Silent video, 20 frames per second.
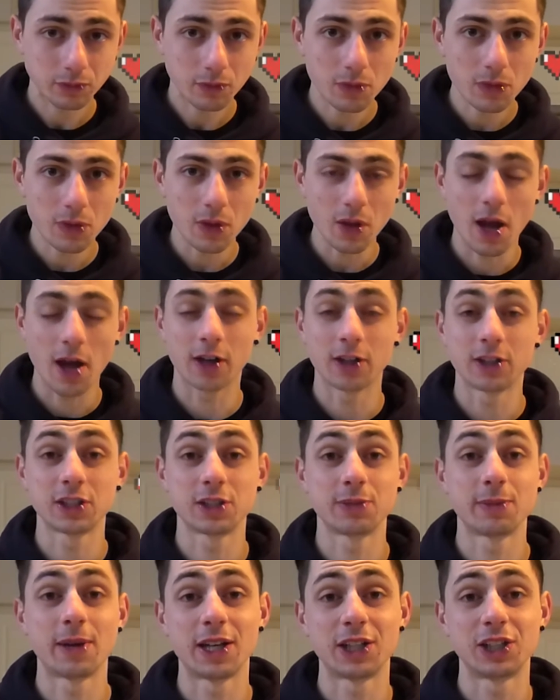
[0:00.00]
I'm gonna
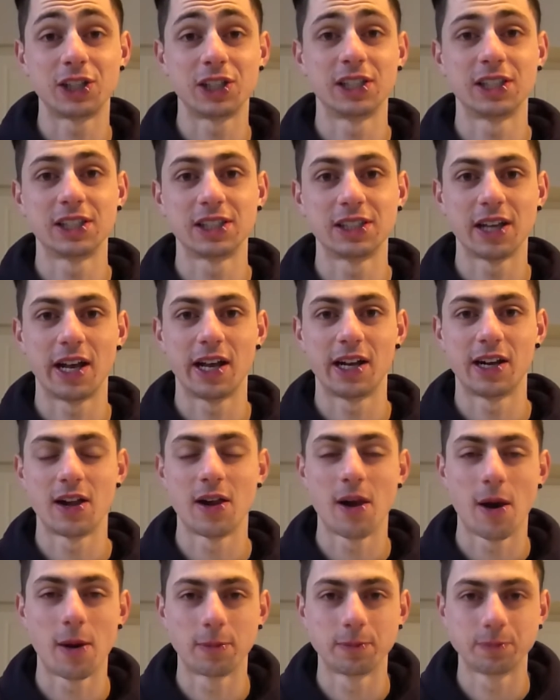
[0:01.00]
smash this, and
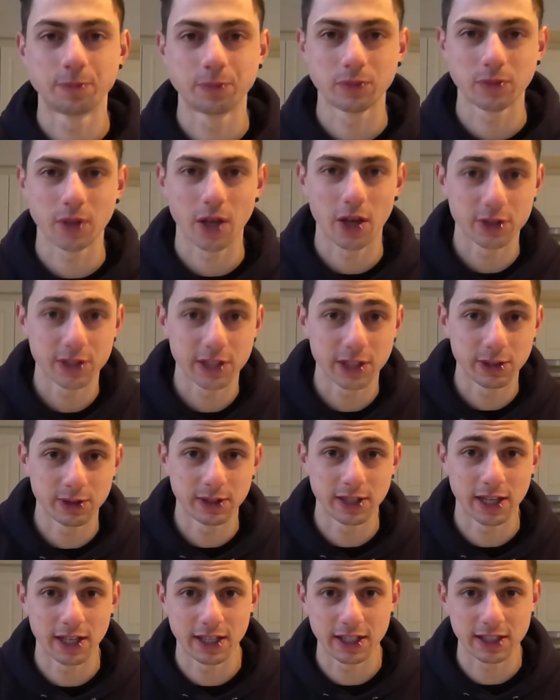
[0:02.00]
I'll see you in
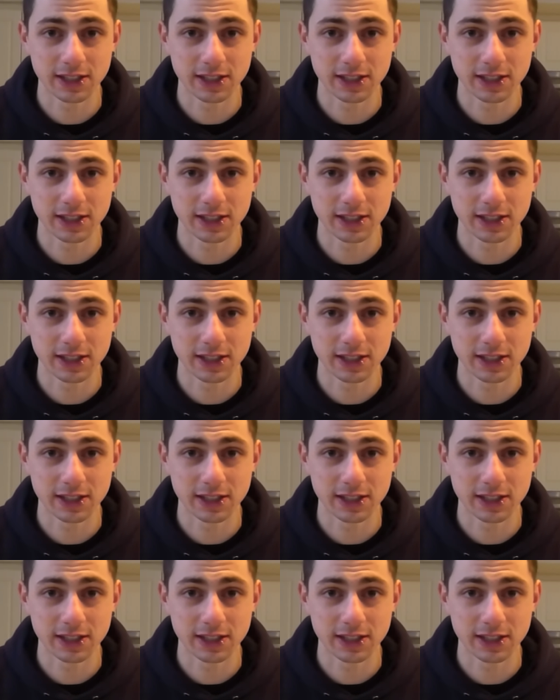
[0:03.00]
that next